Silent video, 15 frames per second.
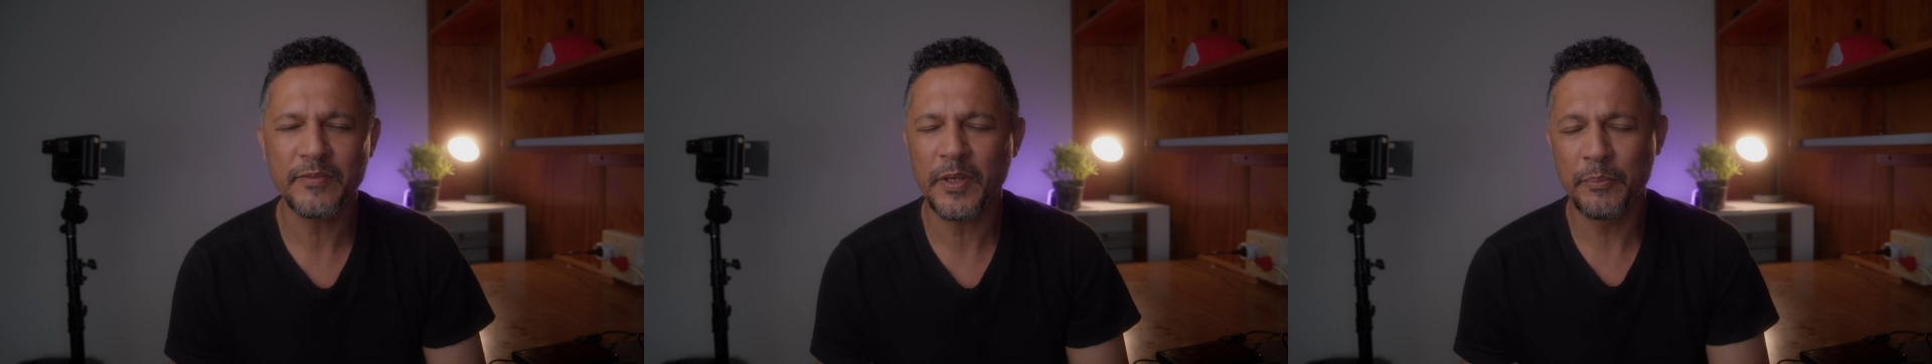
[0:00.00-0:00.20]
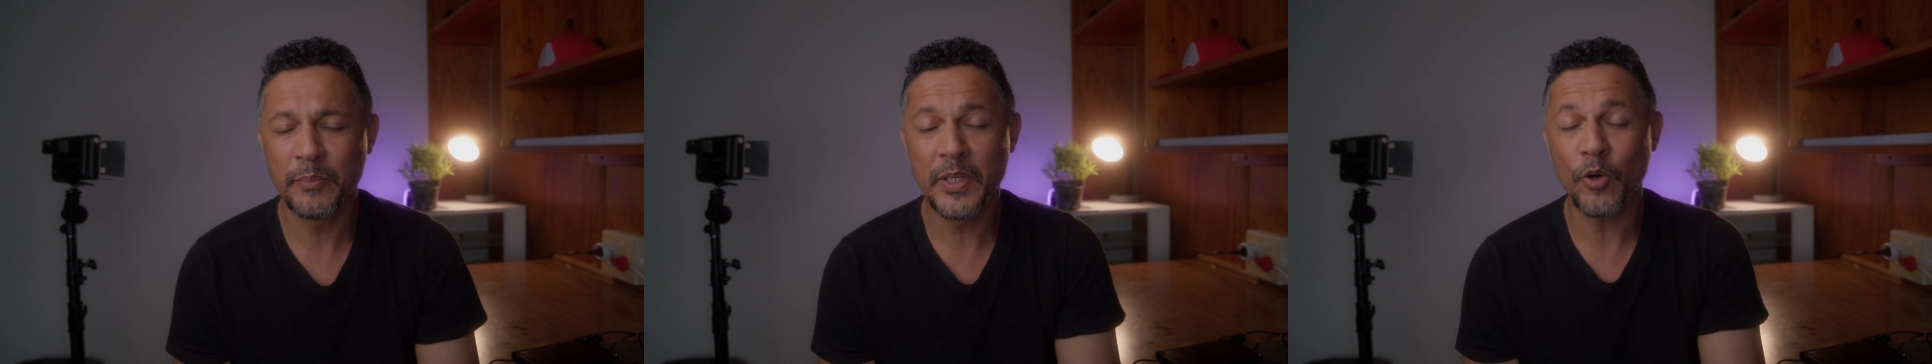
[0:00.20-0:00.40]

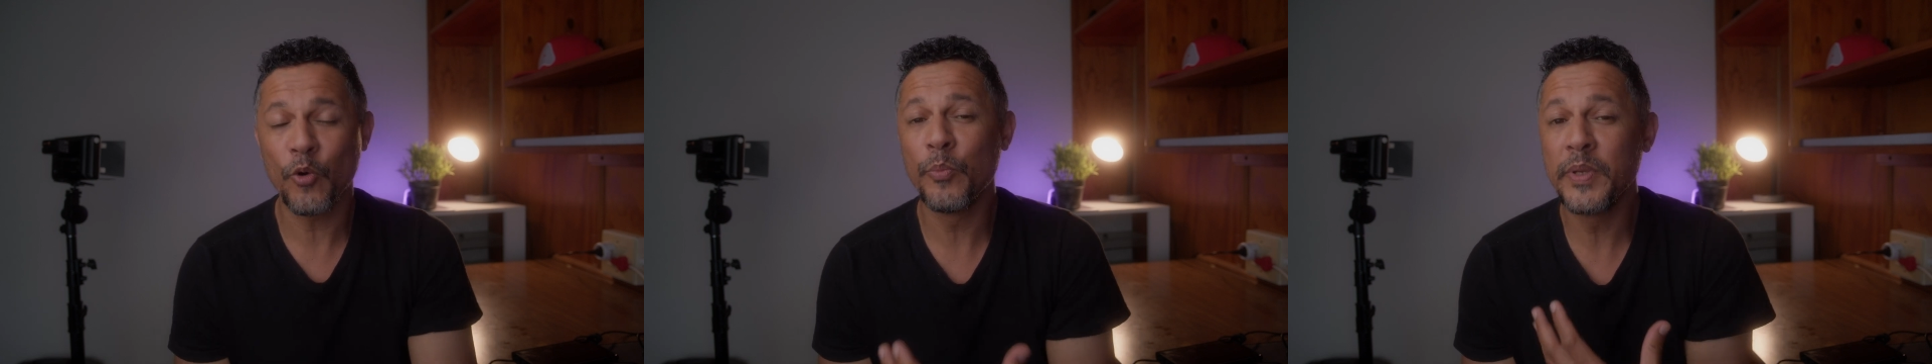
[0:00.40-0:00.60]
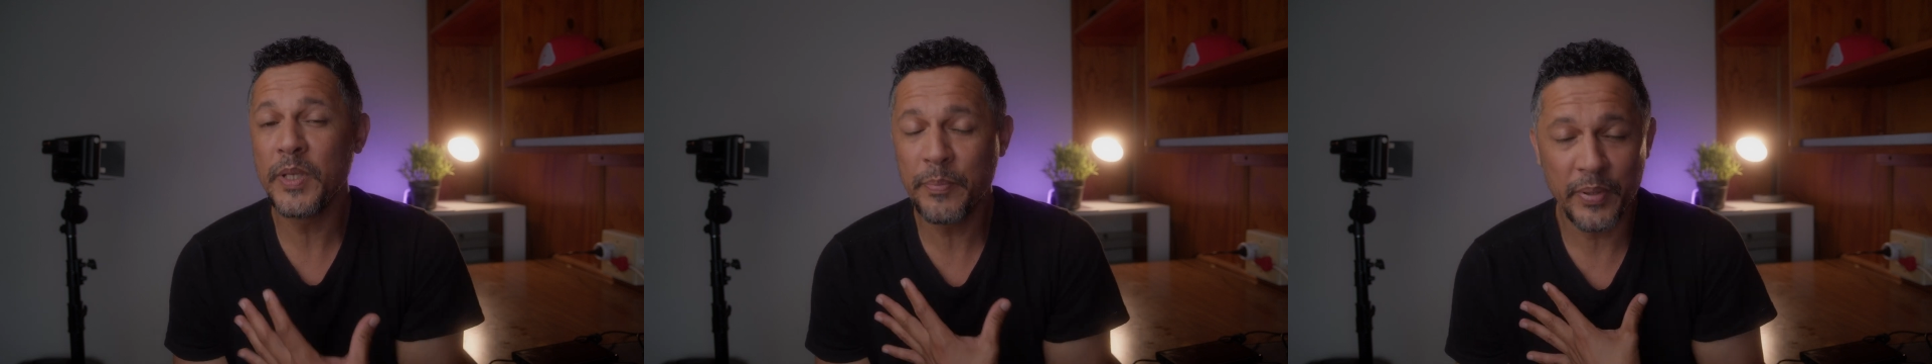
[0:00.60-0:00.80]

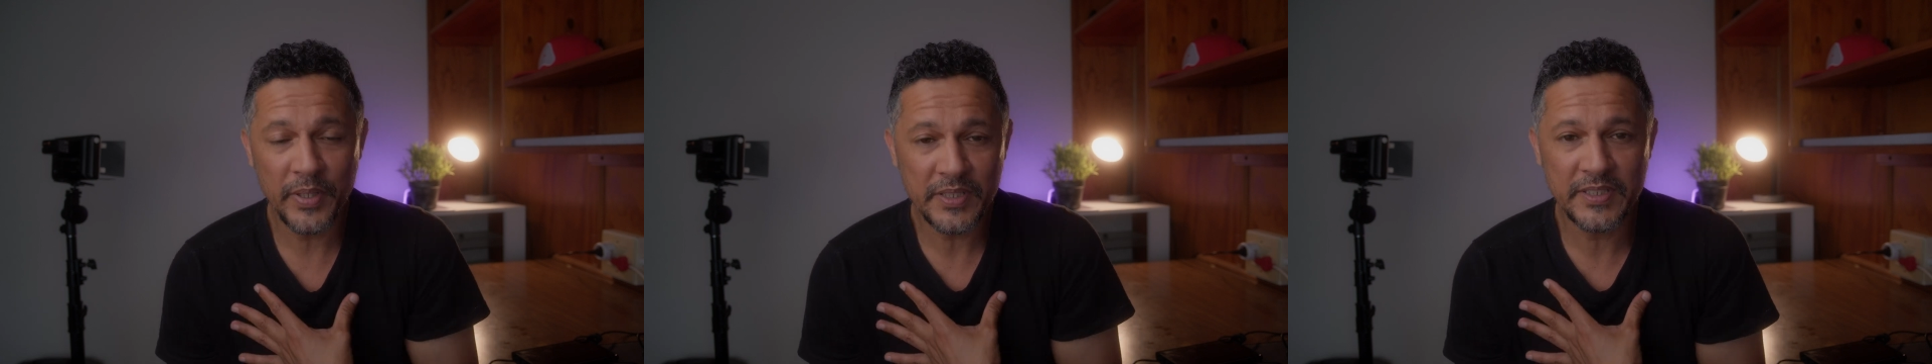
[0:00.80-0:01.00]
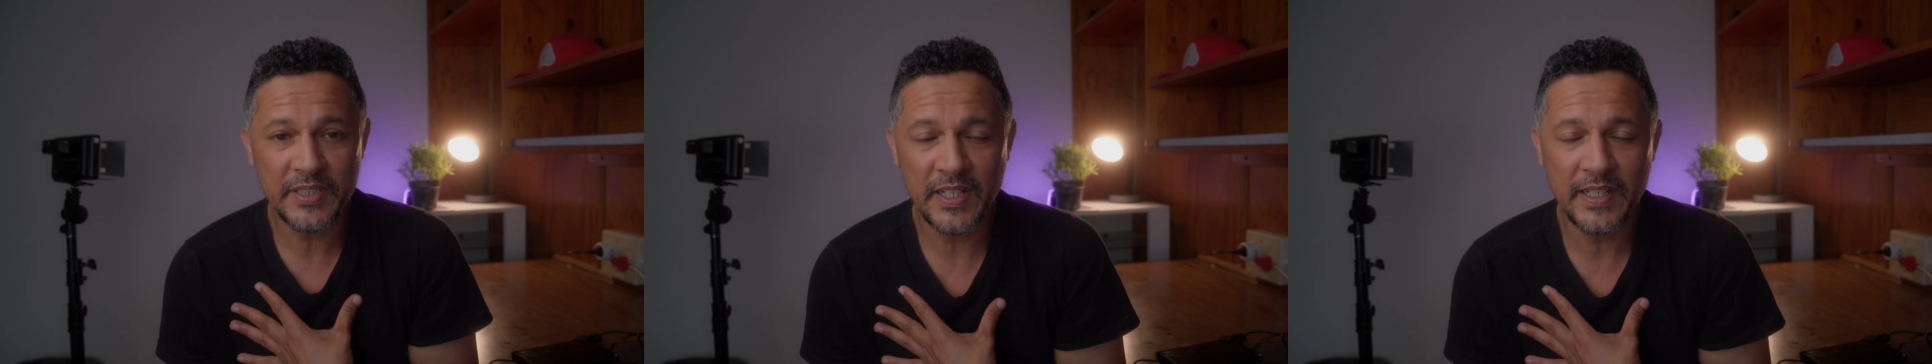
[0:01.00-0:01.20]
me
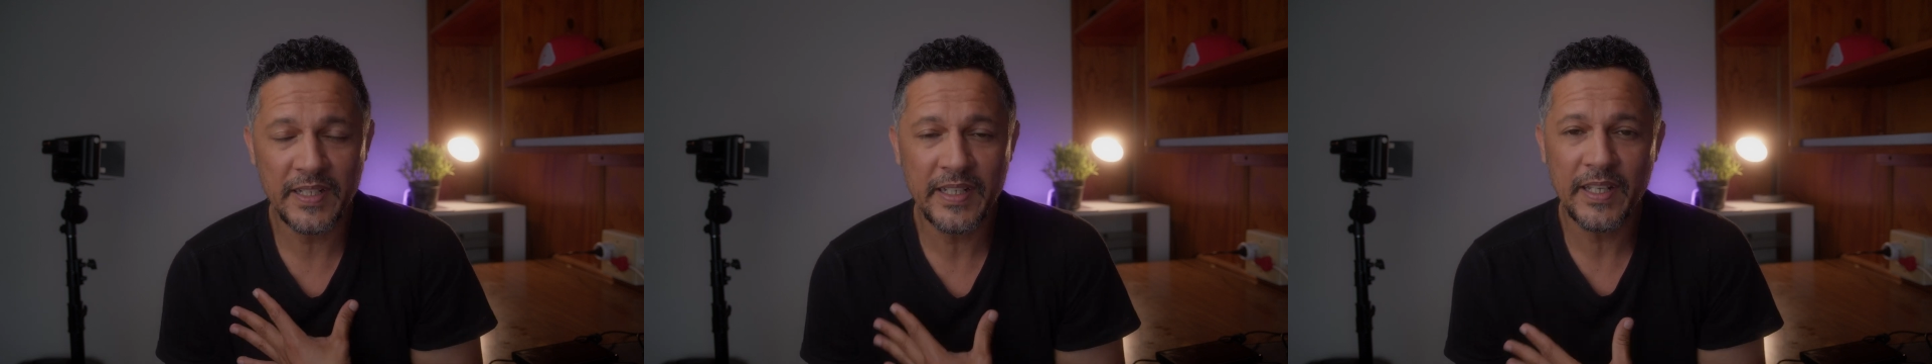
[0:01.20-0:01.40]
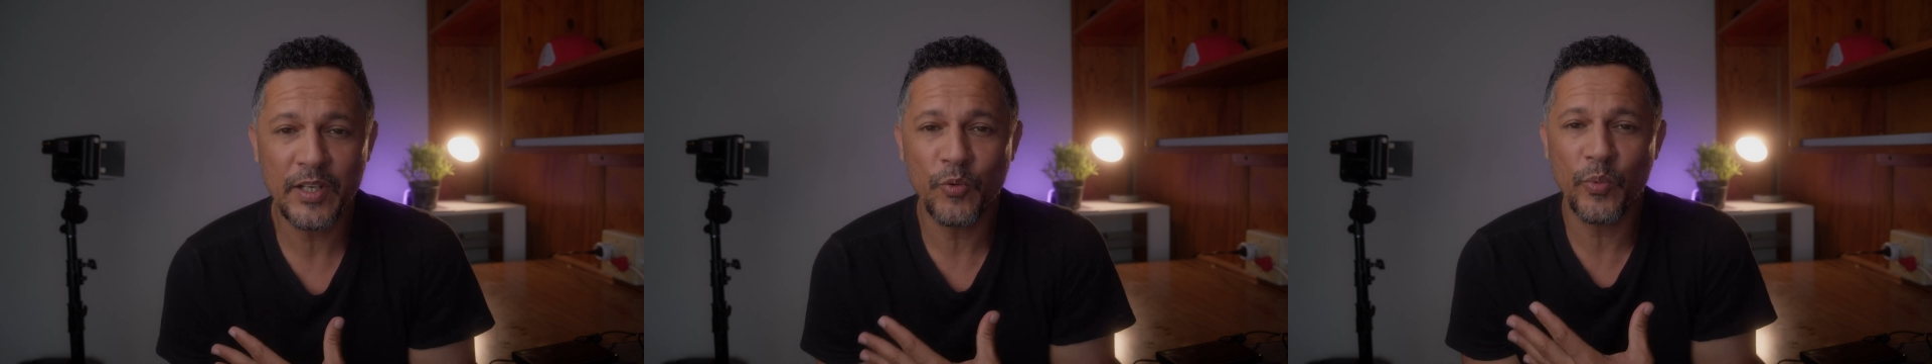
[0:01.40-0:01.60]

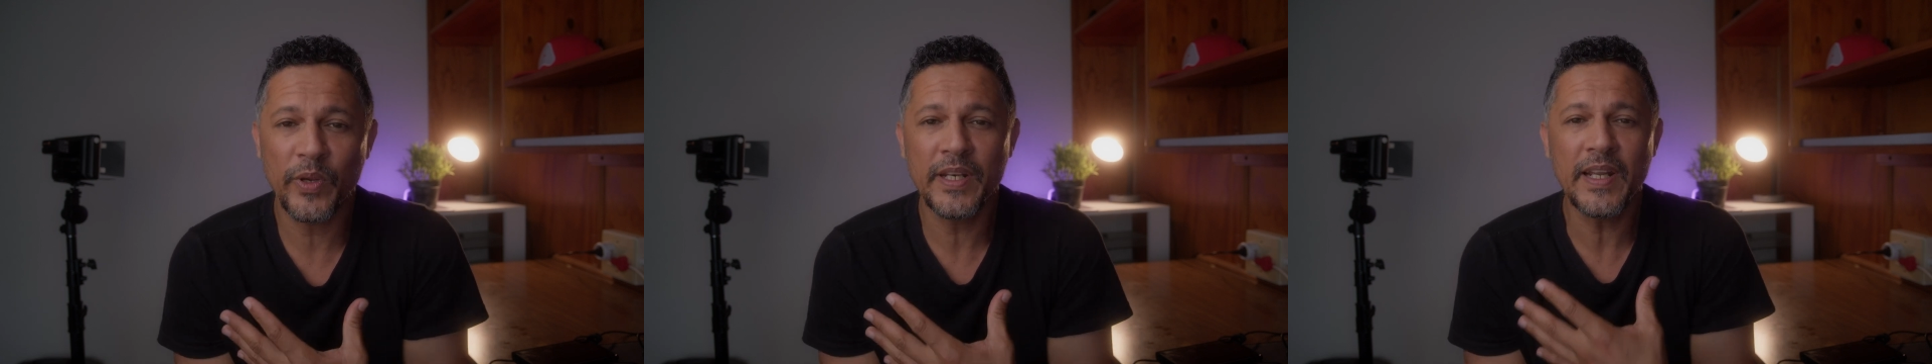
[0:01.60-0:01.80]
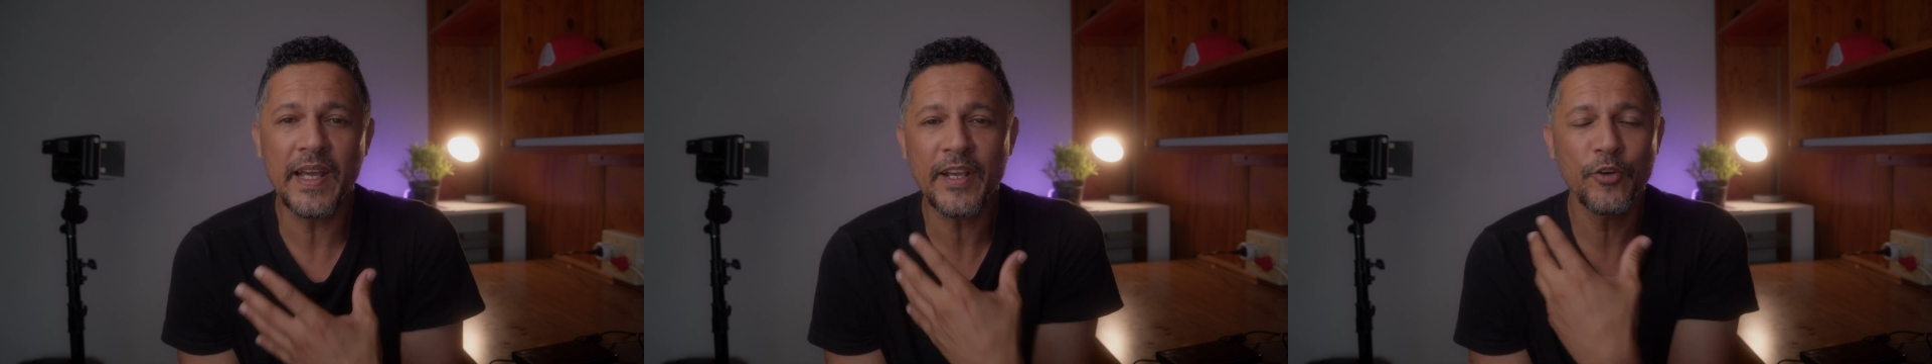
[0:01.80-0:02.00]
personally,
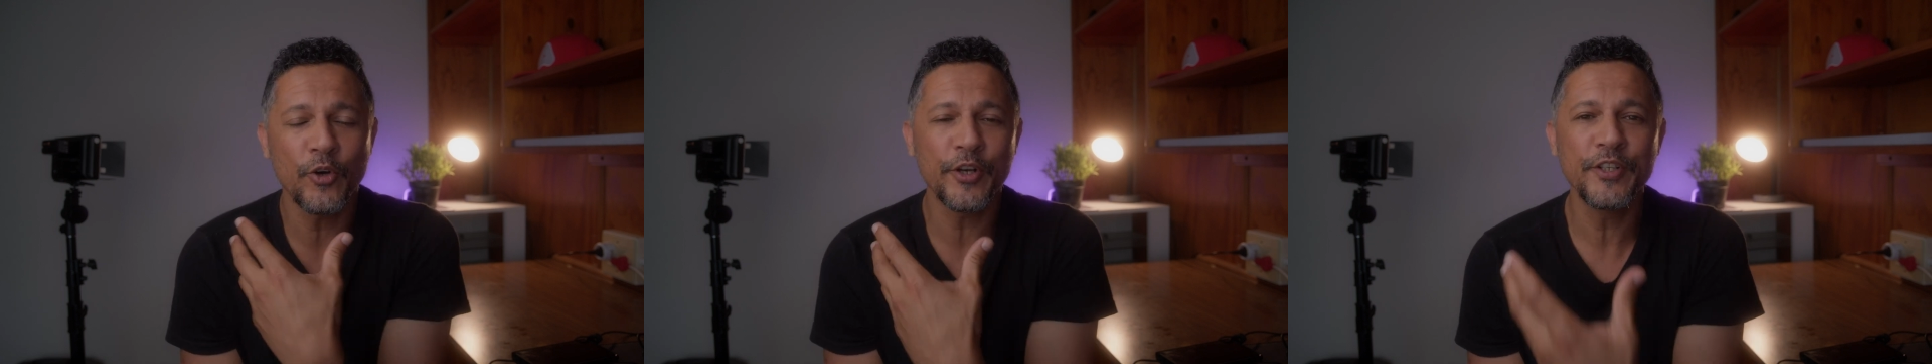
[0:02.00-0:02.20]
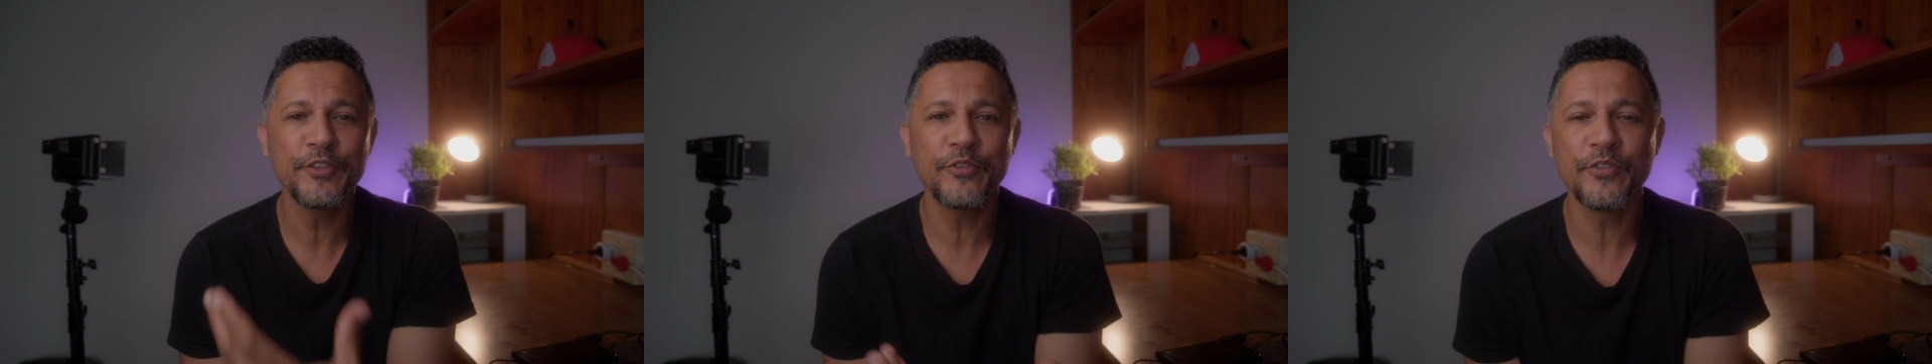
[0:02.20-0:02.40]
when I
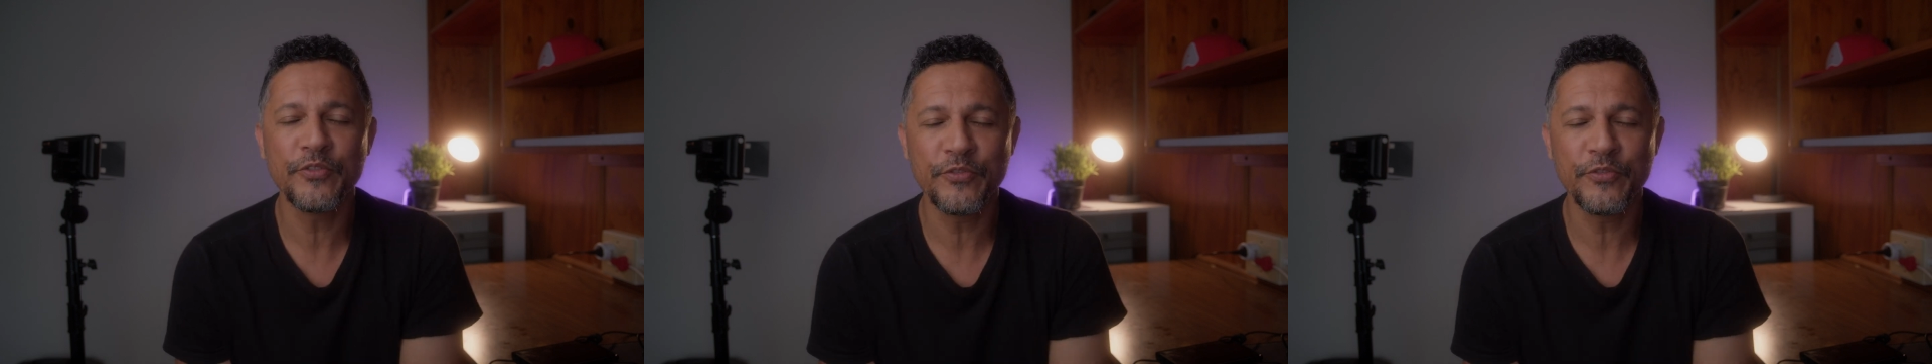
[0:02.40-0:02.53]
got into the